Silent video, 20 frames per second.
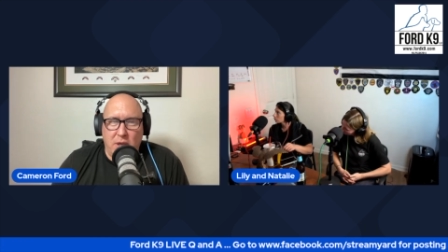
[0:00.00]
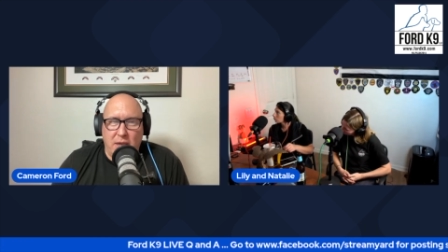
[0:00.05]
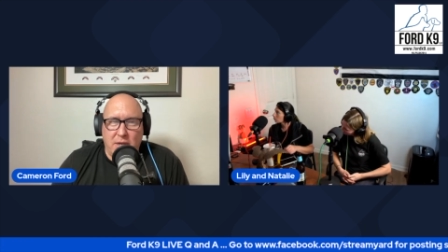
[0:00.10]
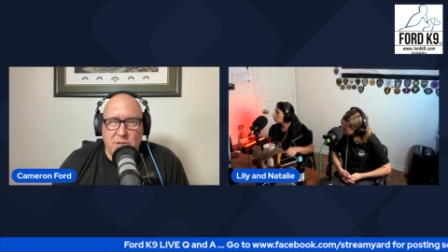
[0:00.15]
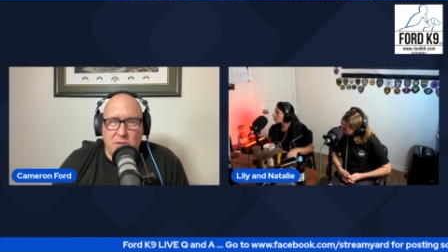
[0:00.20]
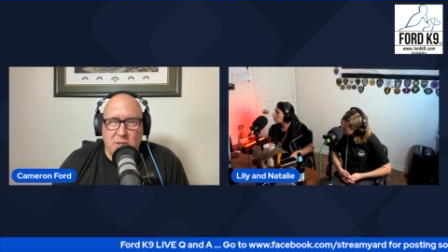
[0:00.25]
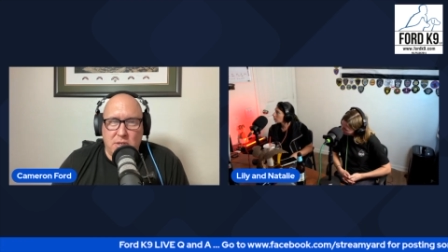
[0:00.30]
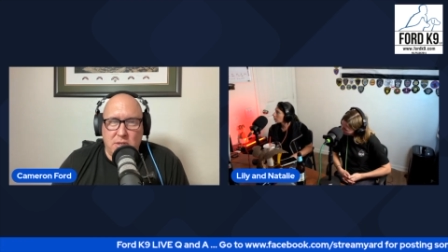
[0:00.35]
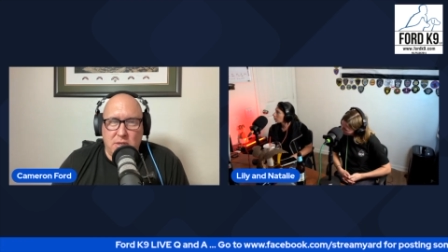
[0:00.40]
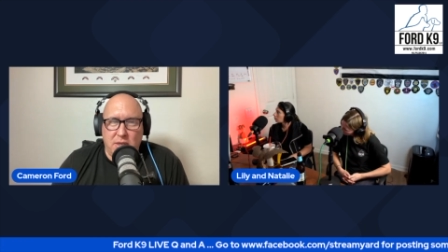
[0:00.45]

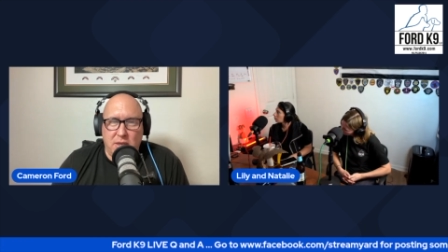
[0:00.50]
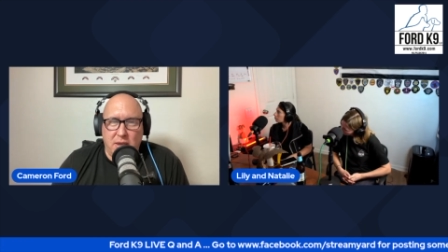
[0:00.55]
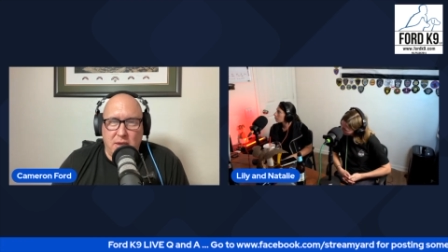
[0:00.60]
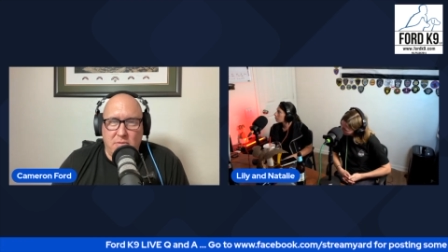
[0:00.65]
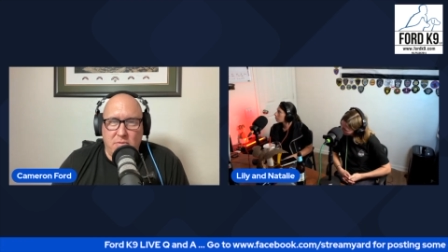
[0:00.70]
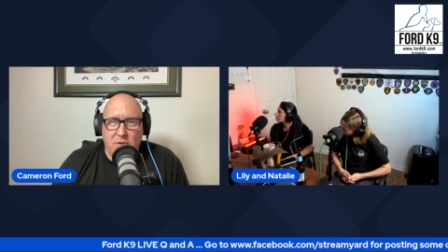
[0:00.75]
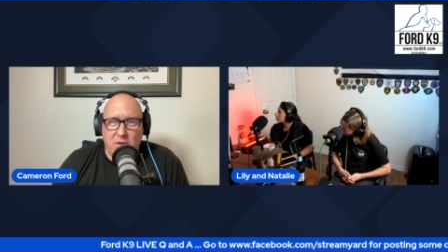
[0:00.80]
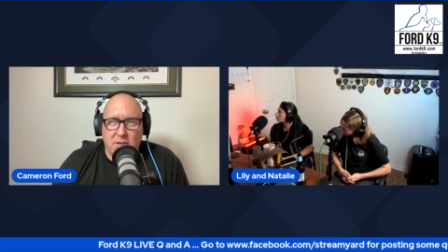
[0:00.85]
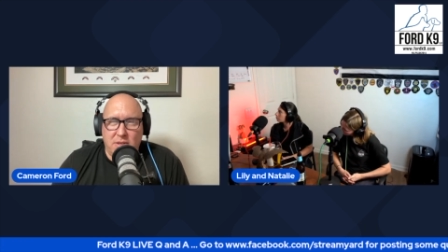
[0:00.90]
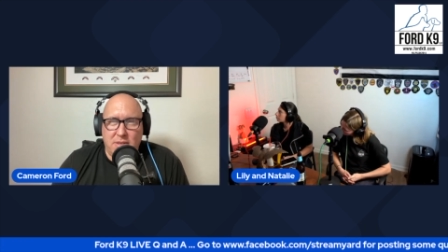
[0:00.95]
actually
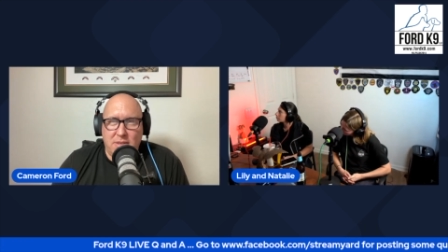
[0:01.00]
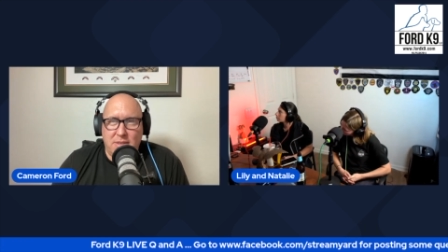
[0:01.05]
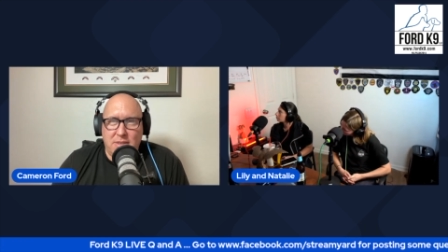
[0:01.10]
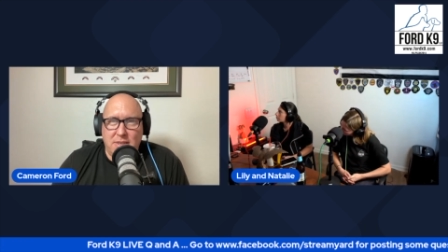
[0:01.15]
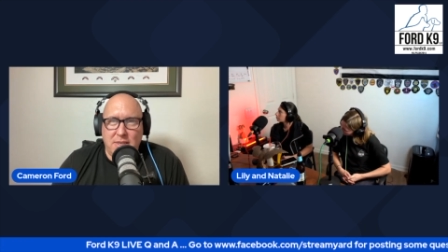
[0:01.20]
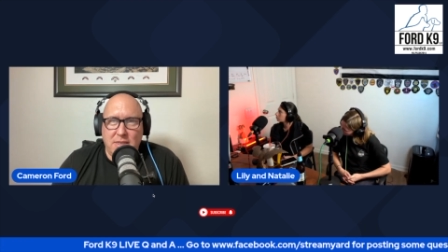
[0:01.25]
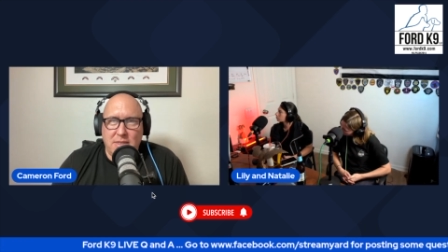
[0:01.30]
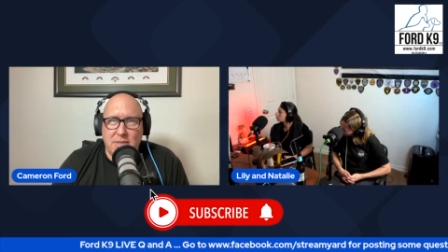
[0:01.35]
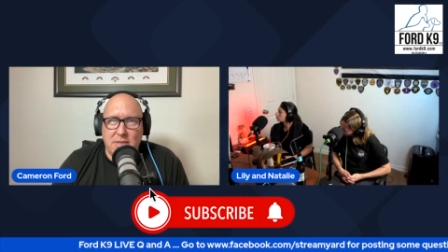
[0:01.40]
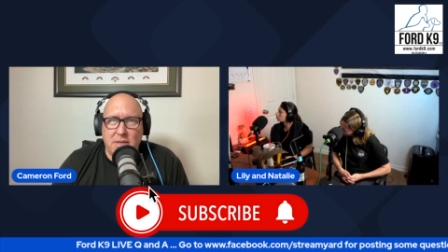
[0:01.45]
gave a
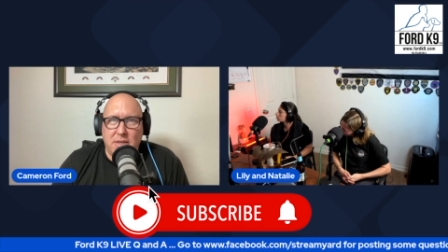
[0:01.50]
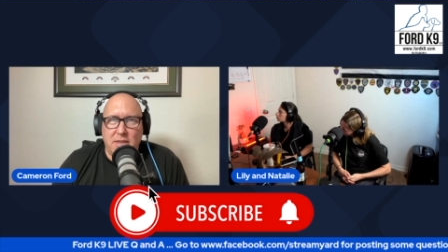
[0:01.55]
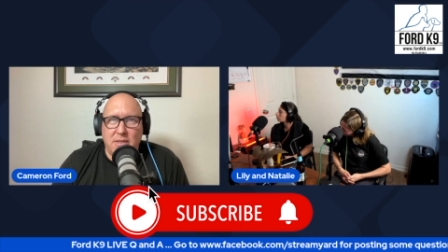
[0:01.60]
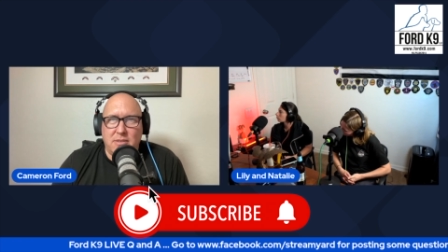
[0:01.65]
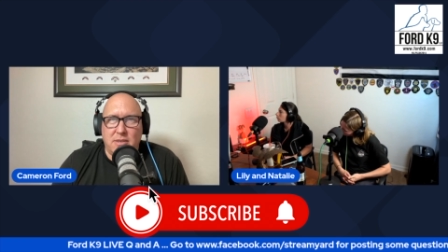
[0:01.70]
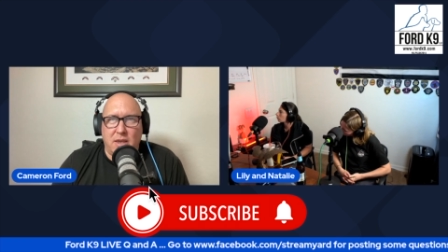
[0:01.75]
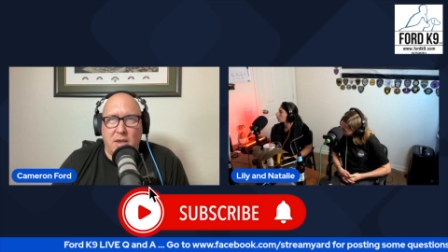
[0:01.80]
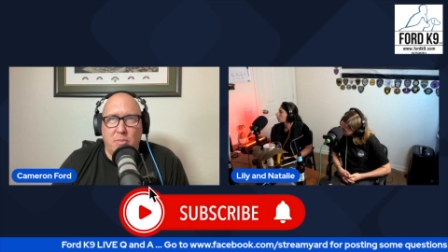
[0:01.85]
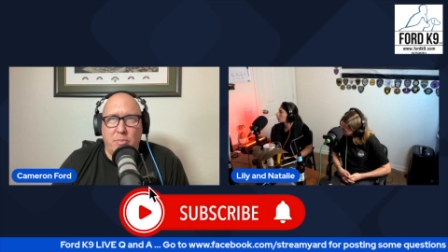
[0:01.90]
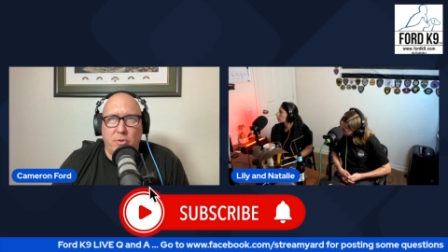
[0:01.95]
decent
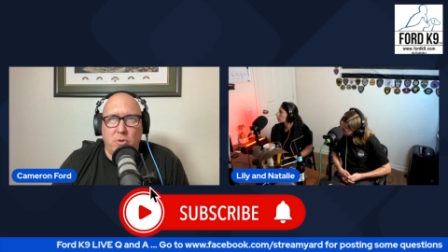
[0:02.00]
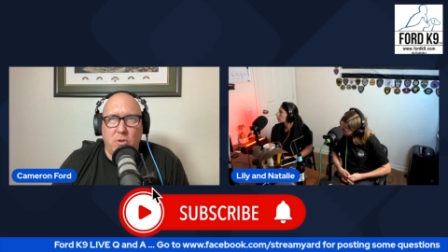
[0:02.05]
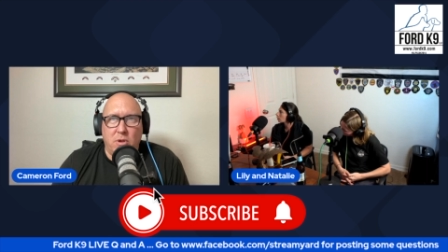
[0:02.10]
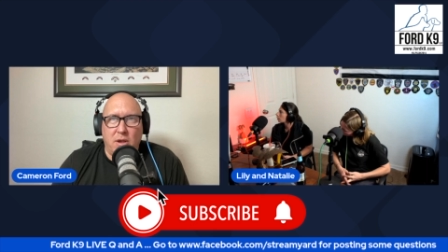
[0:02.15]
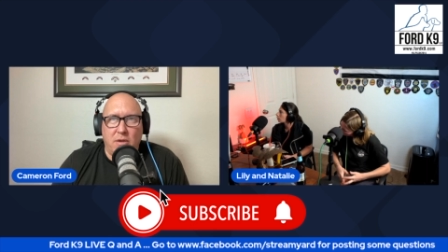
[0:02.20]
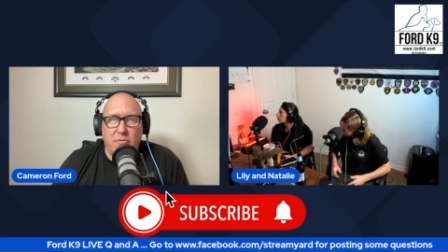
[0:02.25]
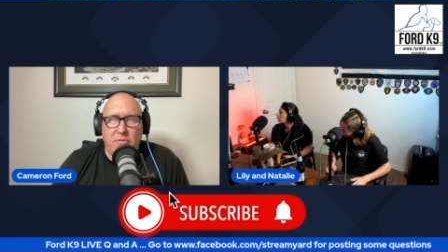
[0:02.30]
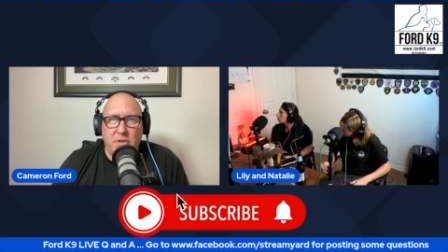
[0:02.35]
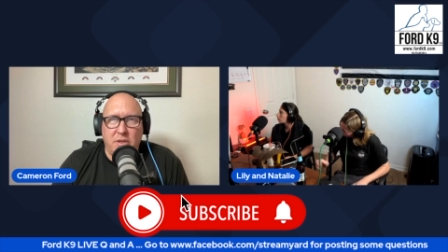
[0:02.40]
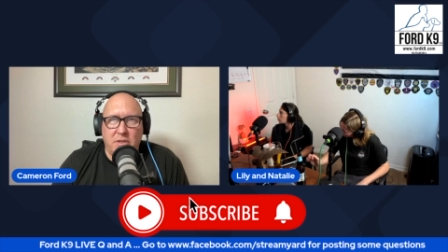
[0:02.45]
example
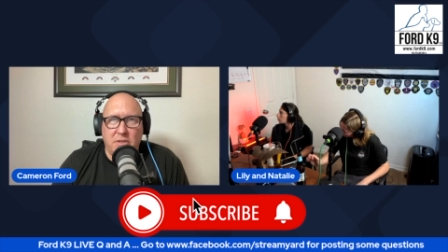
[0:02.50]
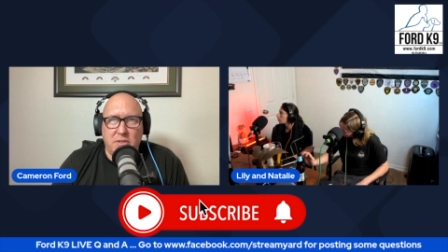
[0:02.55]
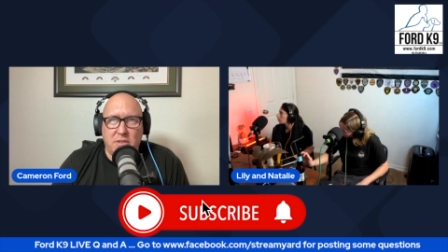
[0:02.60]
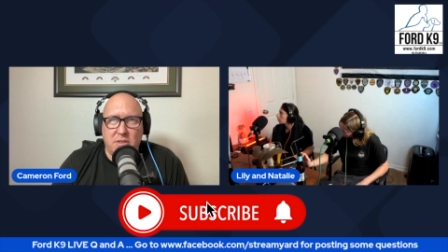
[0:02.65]
of this.